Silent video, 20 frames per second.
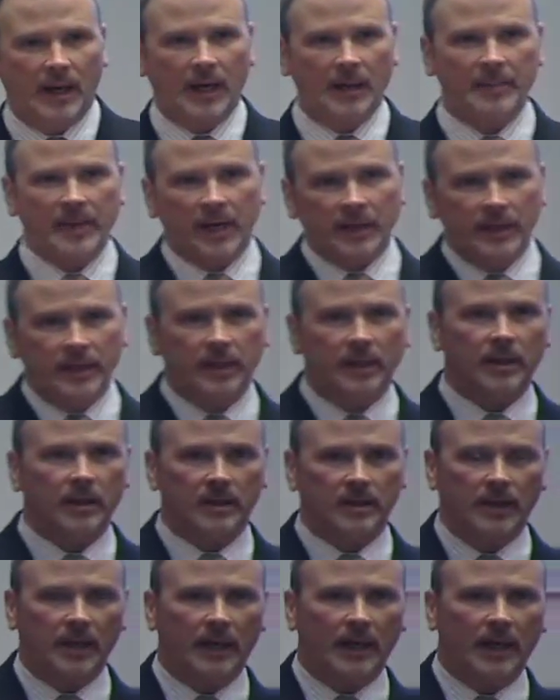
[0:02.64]
I'm out
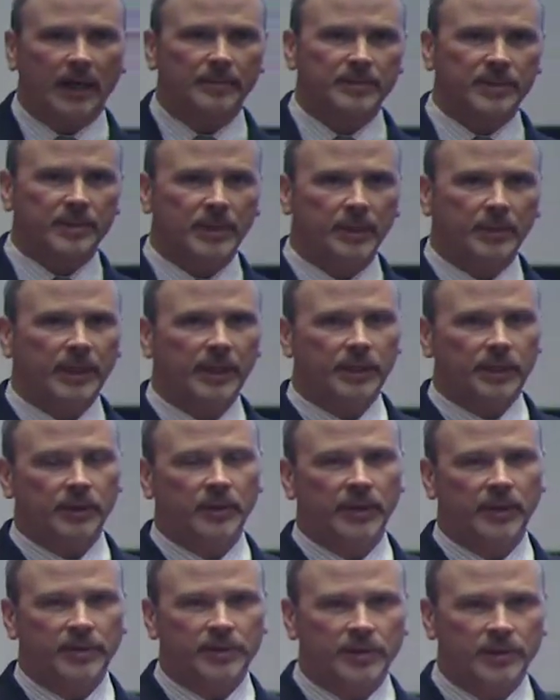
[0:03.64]
here, I'm somebody
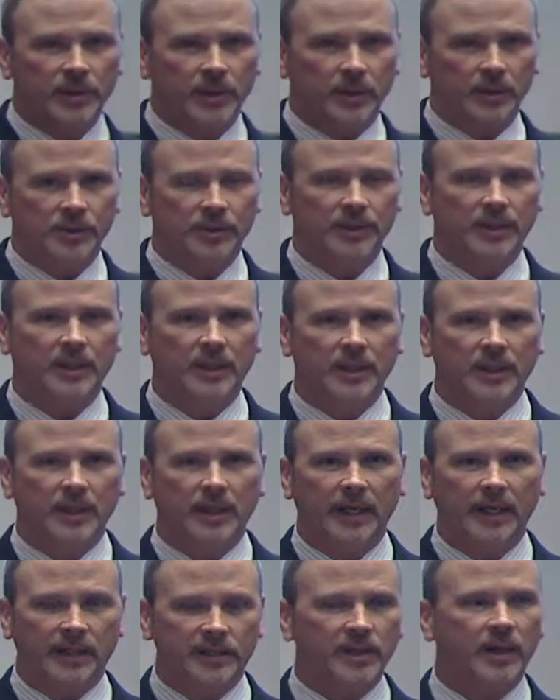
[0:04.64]
doing a search,
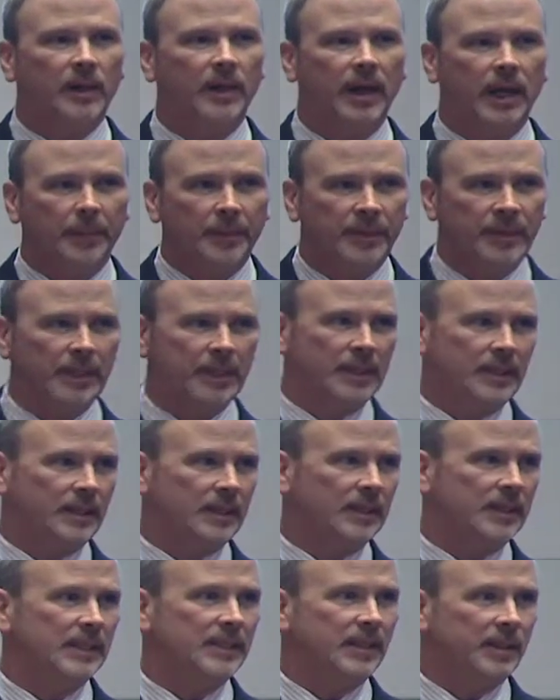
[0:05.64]
and it's all
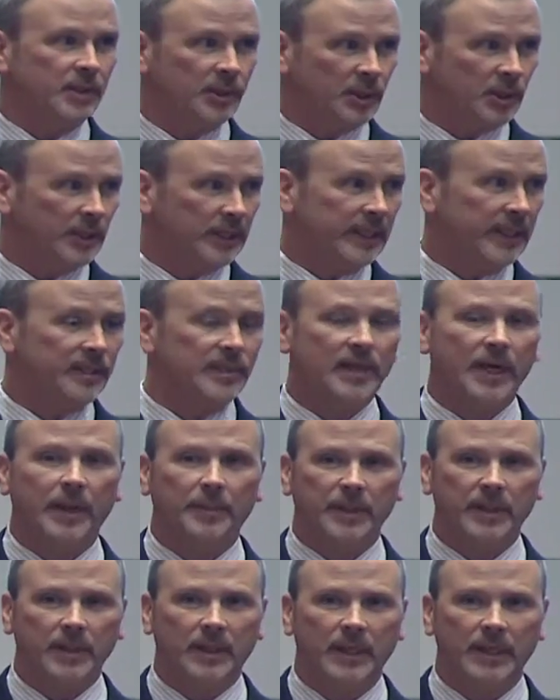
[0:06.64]
happening digitally. It's
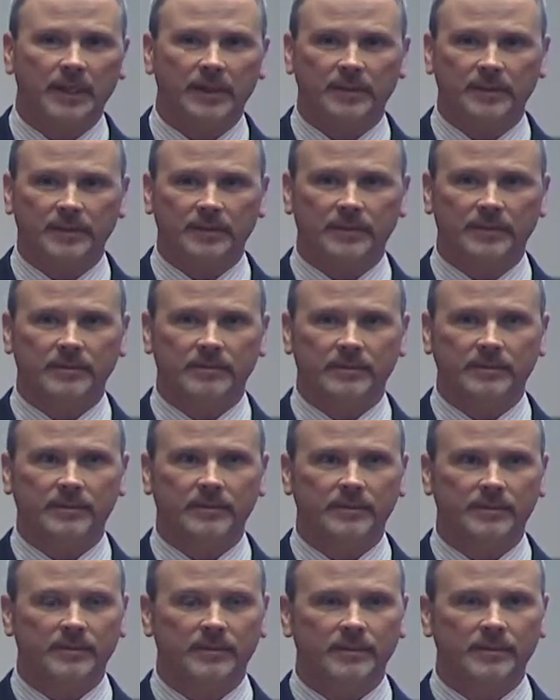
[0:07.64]
happening on a
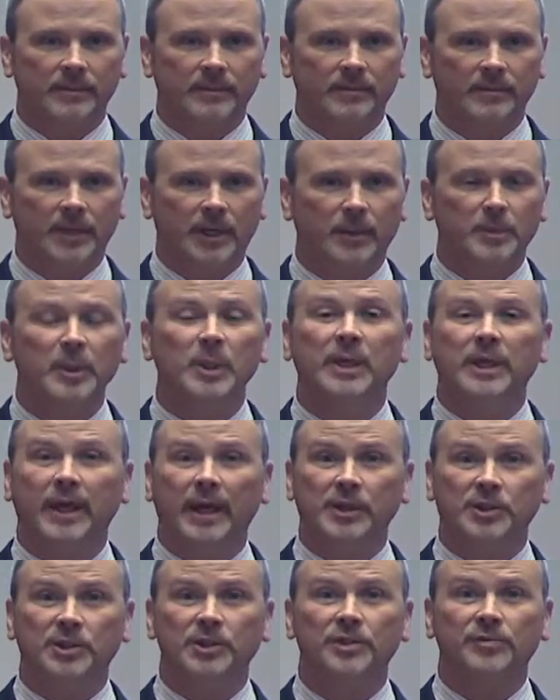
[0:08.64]

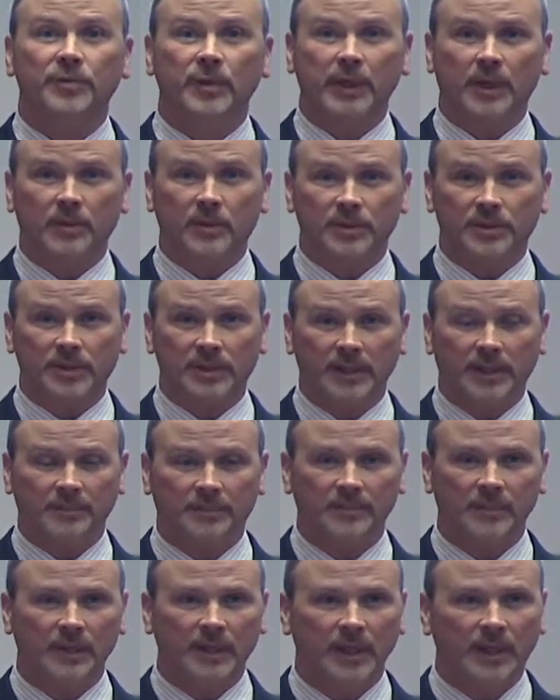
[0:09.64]
communications frequency.
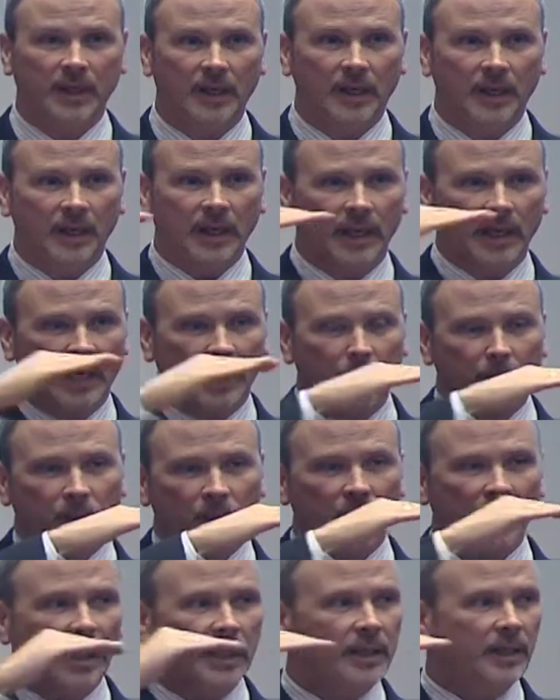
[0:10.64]
And I'm
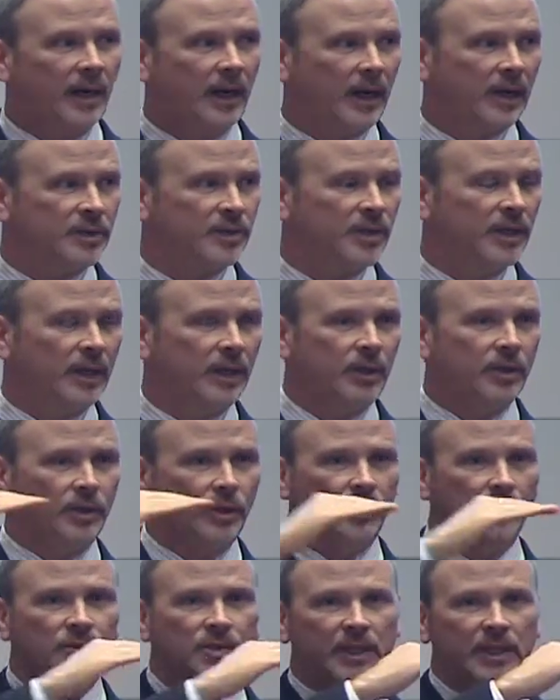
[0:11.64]
broadcasting
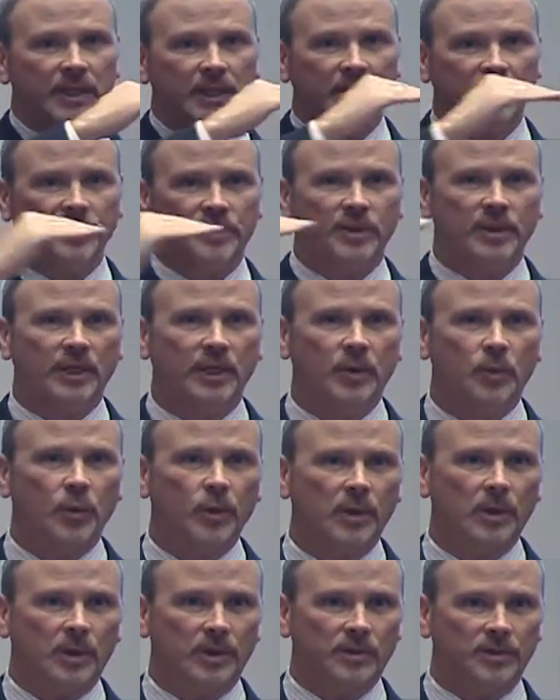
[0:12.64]
using these
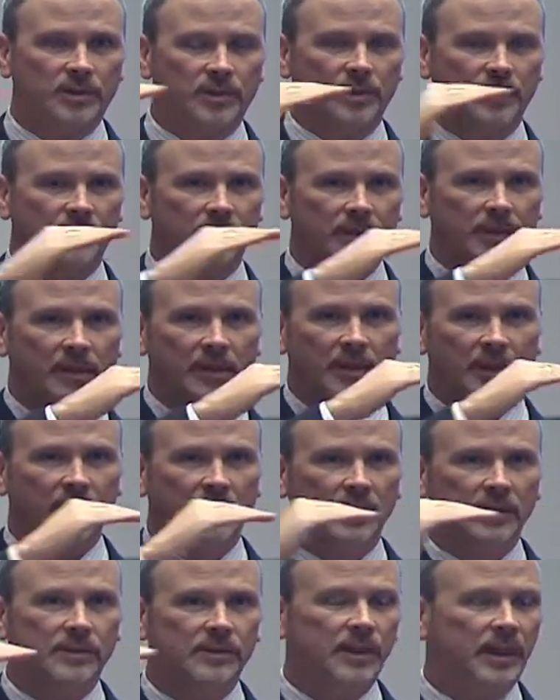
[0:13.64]
keywords.
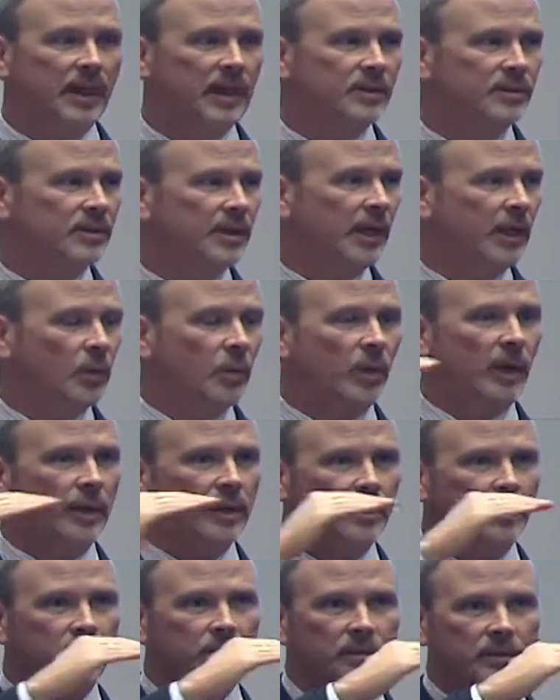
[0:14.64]
Tent, tent
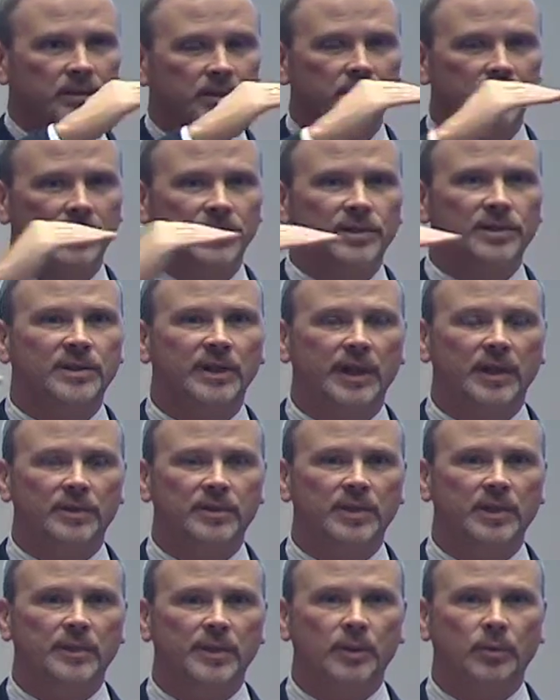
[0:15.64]
rental, let's say, are
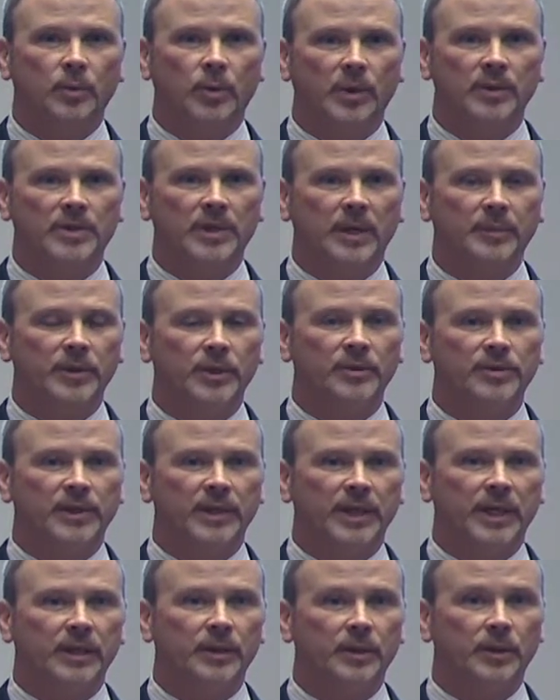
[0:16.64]
some of the words I'm
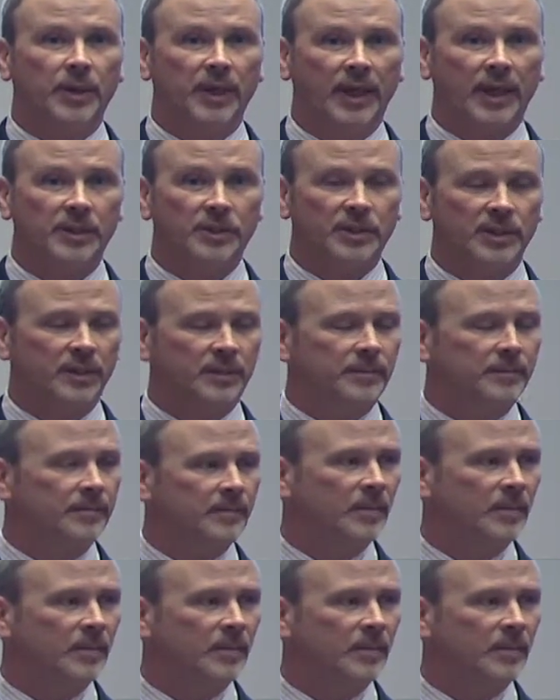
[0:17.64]
using, and location.